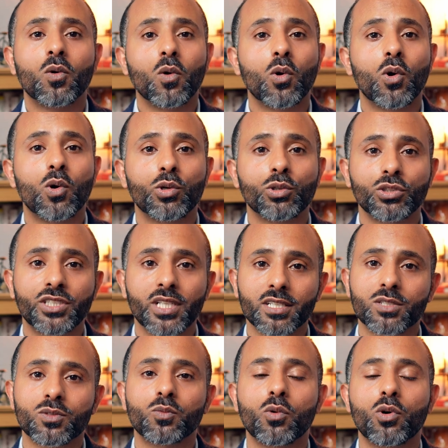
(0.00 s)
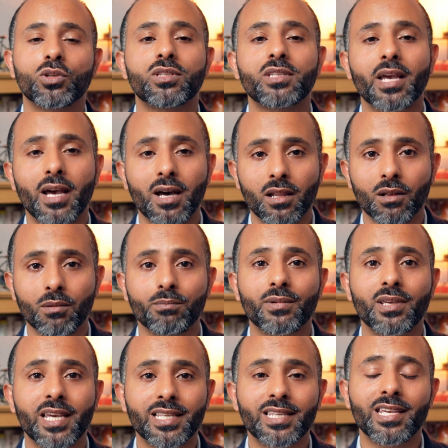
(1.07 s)
or just want help
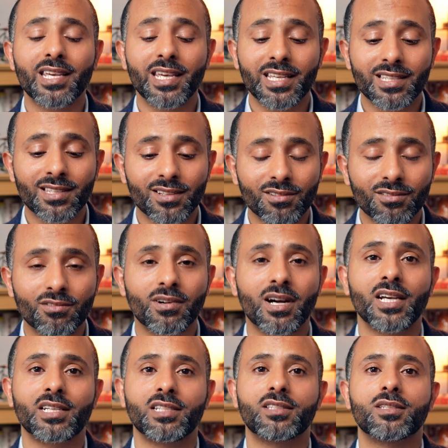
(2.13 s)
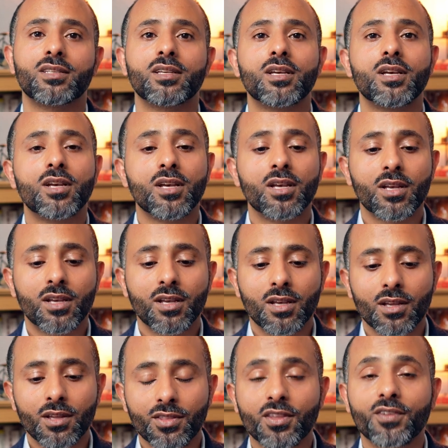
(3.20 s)
getting it right
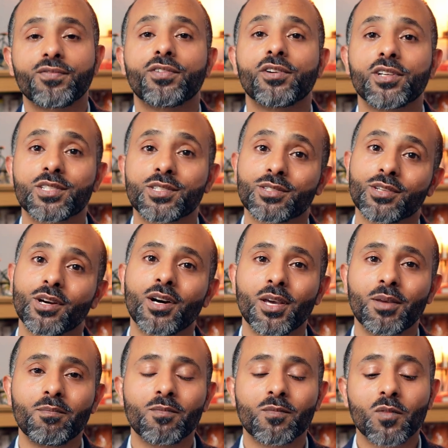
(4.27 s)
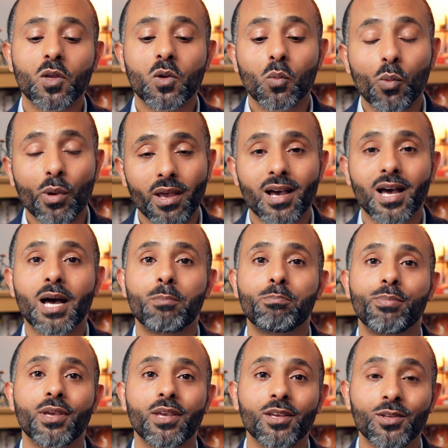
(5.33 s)
the first time, we are
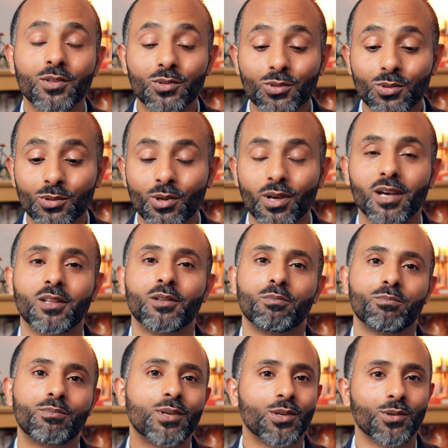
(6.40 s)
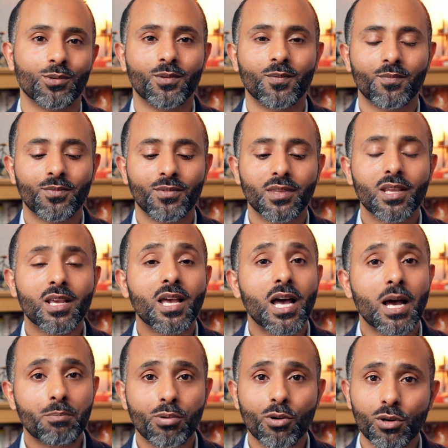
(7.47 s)
happy to help you.
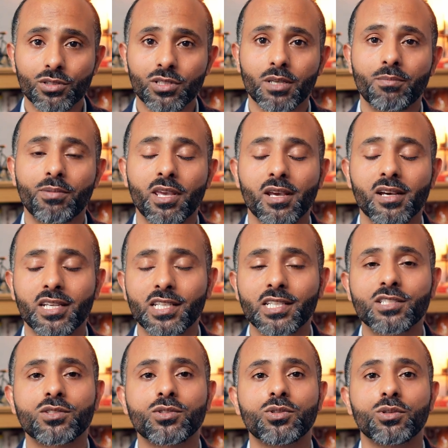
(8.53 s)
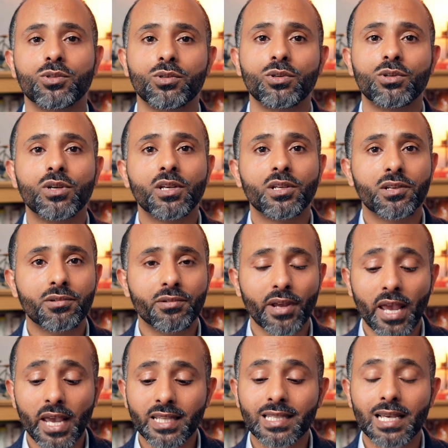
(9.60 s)
A pro tip here is to
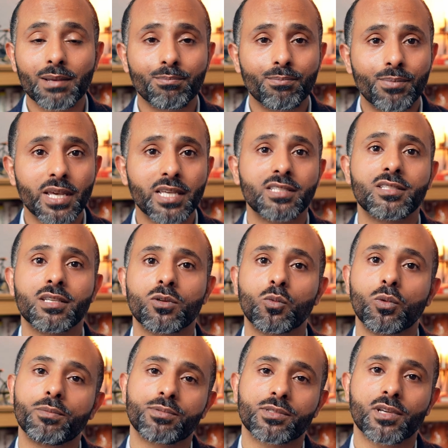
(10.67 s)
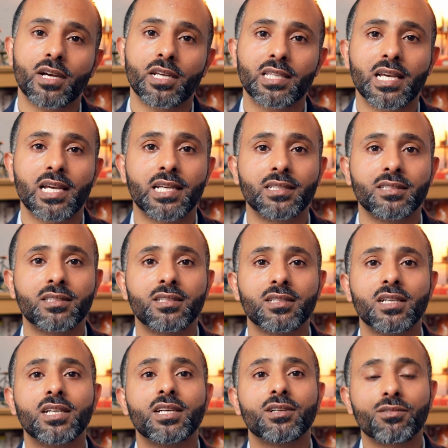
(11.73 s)
create a basic website and
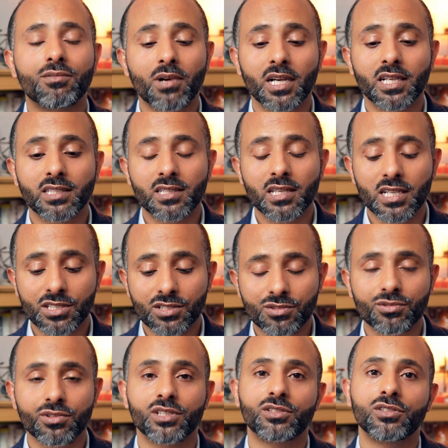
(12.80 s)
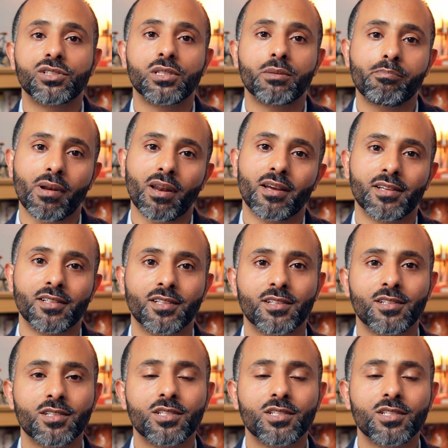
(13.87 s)
write a strategy plan.